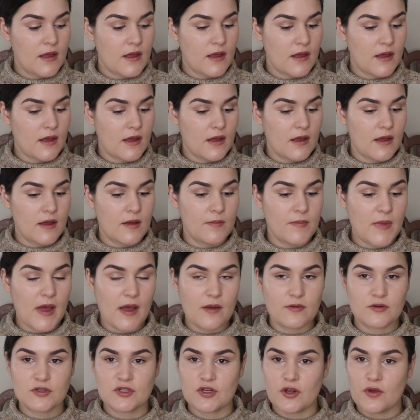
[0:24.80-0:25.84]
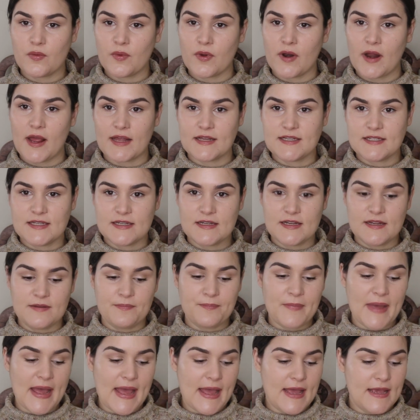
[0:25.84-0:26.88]
I'll show what I did in
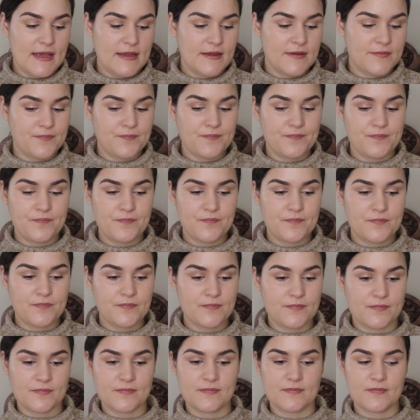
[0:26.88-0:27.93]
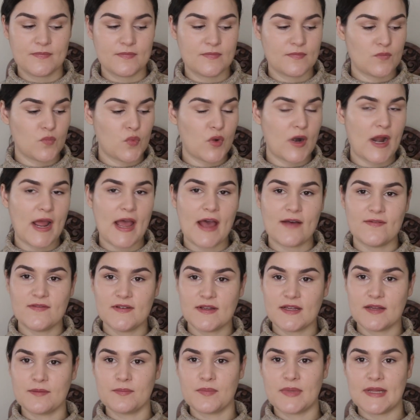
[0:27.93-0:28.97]
May, what I haven't
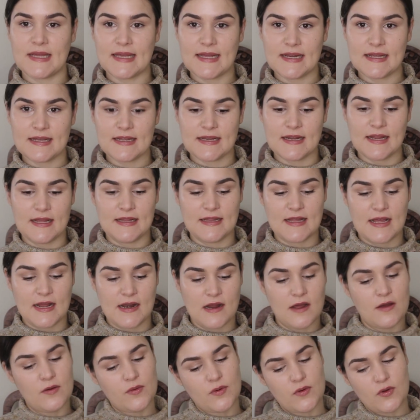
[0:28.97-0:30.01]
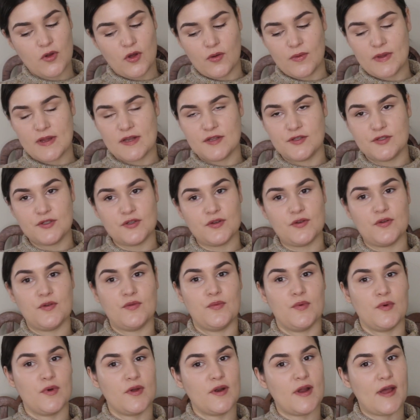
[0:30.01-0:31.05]
completed, and then I will go into
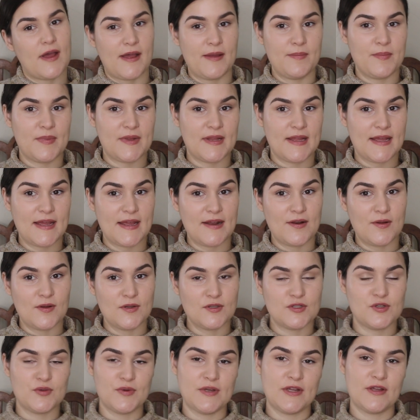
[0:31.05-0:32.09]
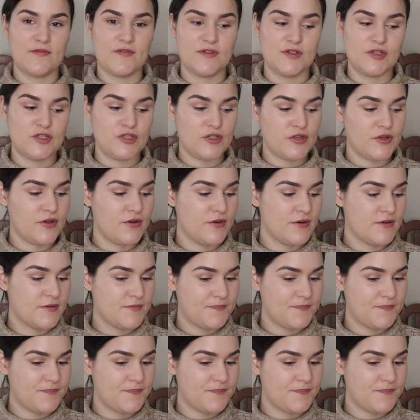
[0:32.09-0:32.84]
what I plan on doing for June.